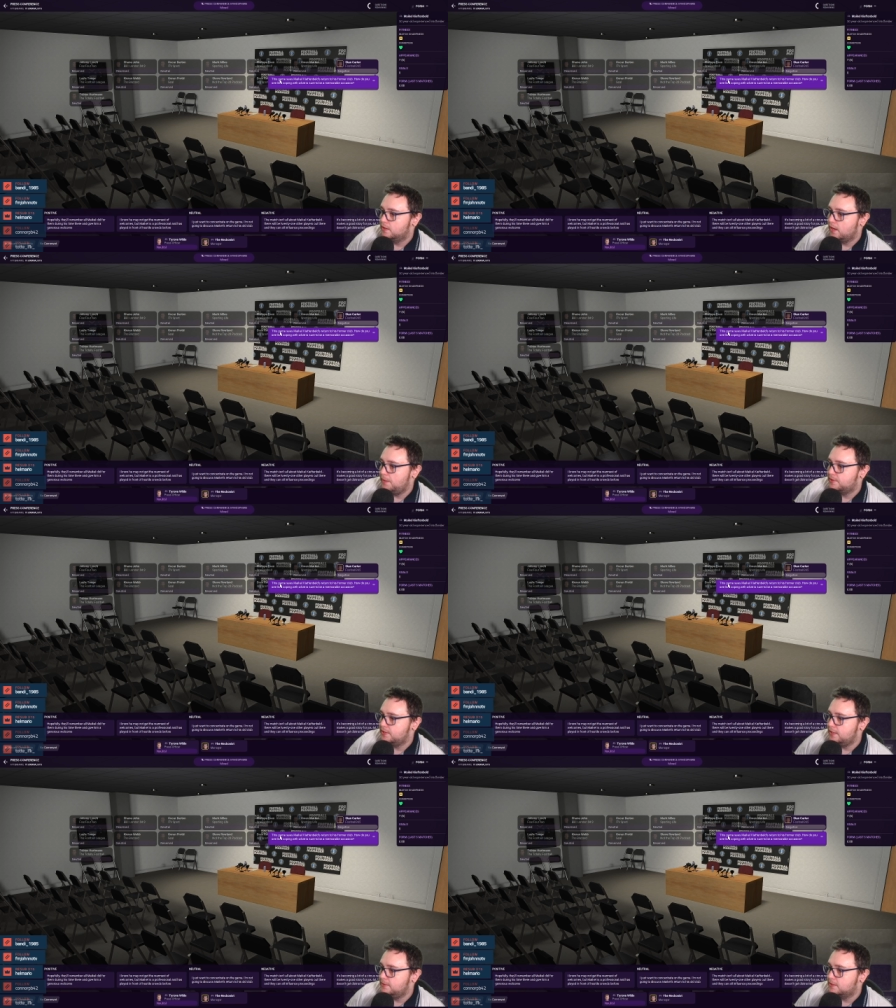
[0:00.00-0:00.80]
Game
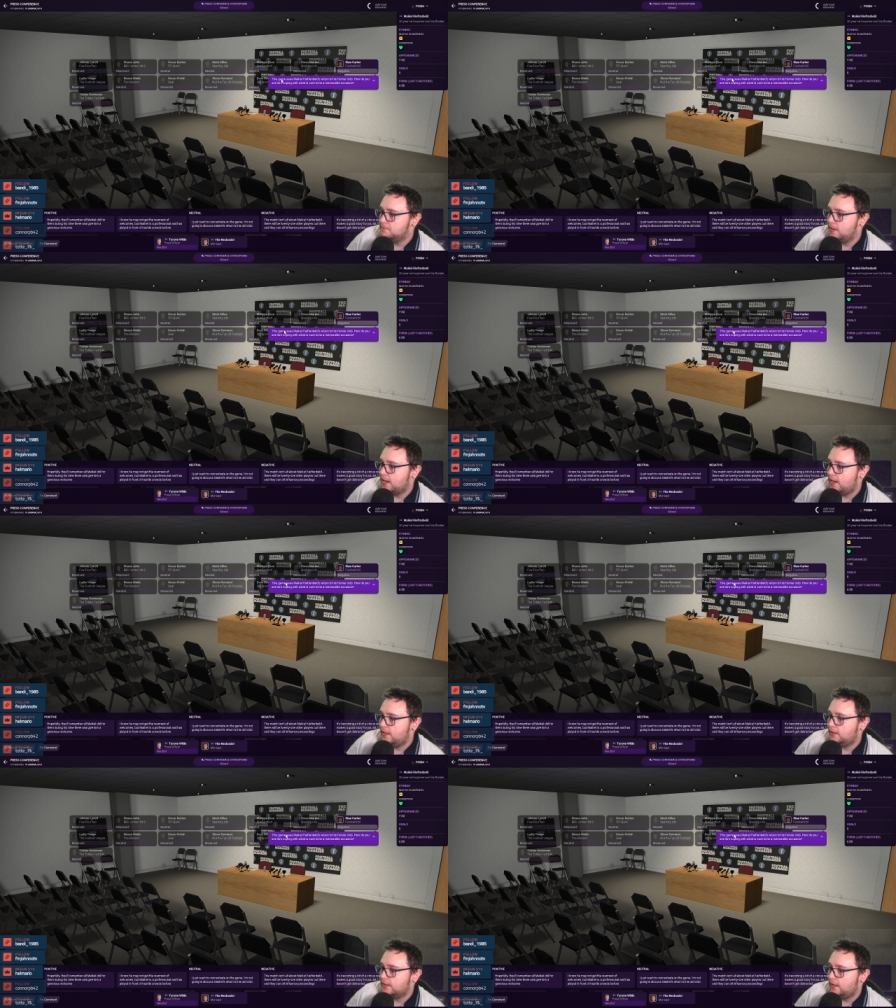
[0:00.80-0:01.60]
scenes,
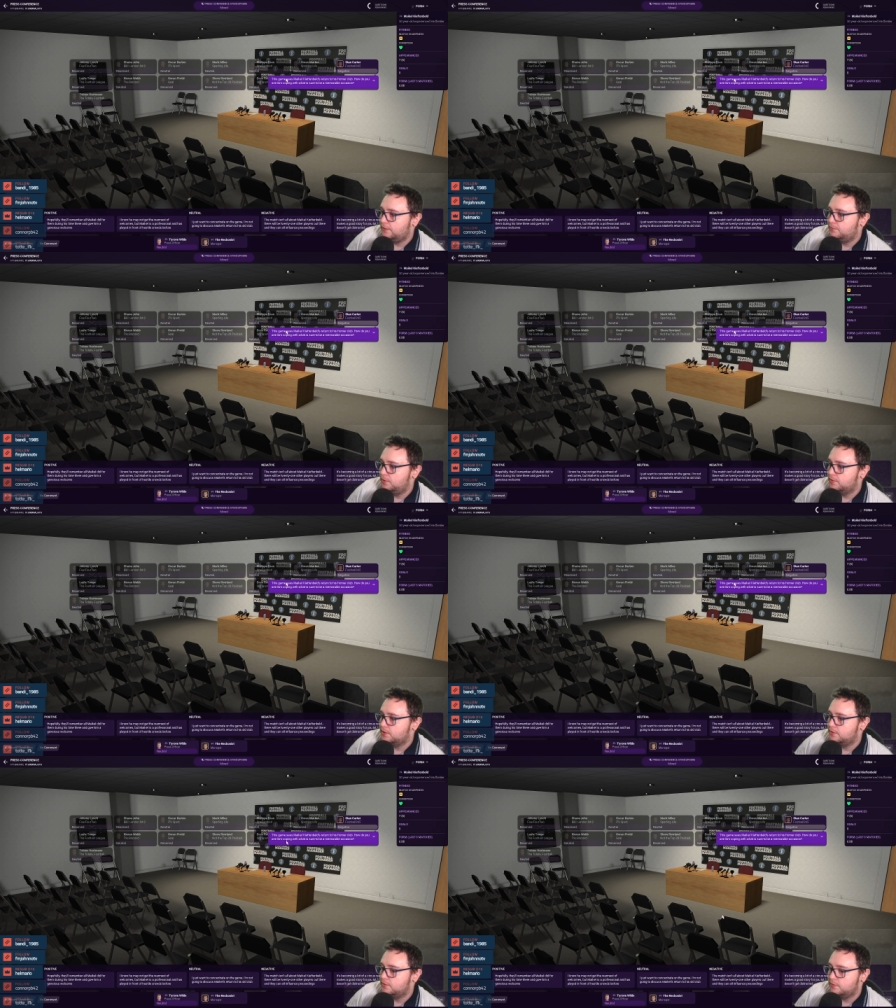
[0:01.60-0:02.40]
Mikhail Kalfenberg
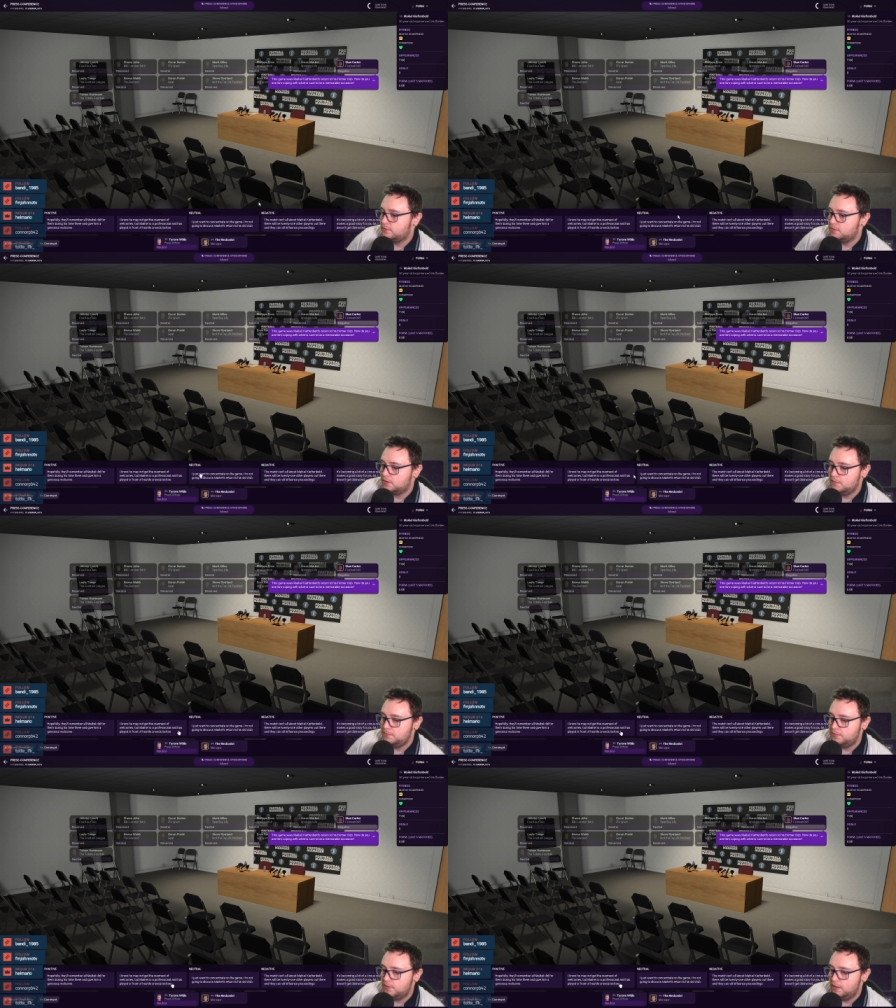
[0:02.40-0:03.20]
returned to his former club.
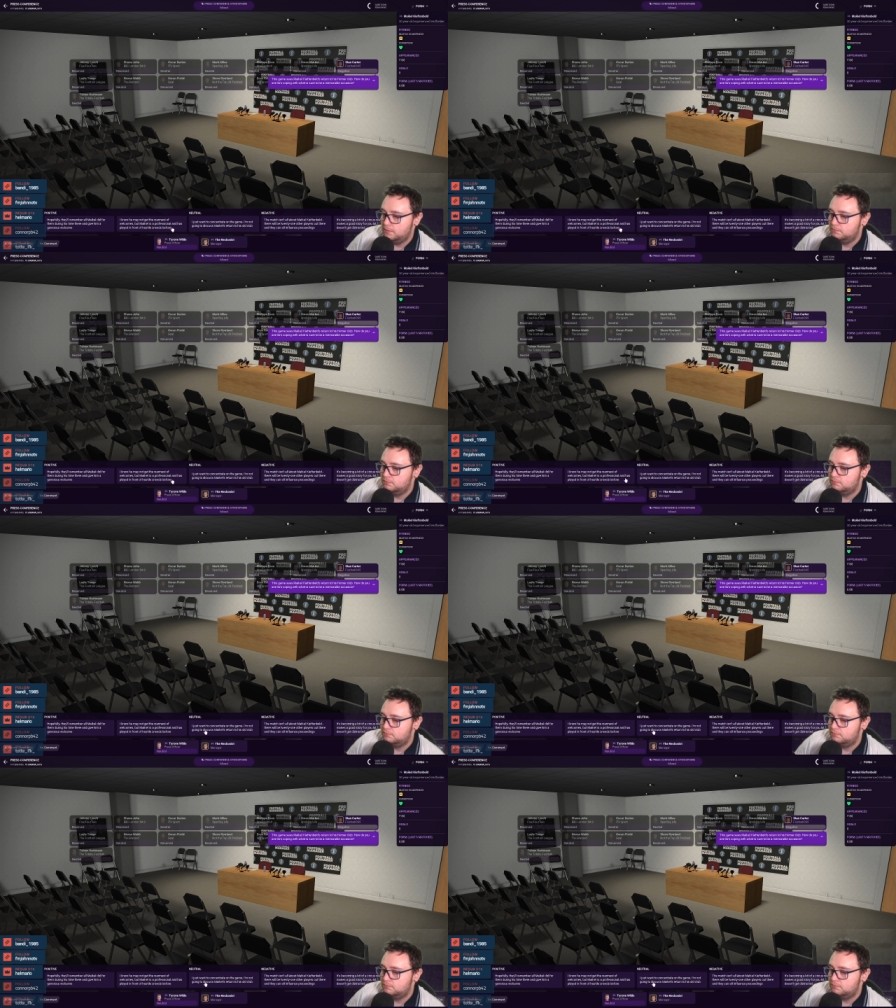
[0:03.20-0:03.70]
Um,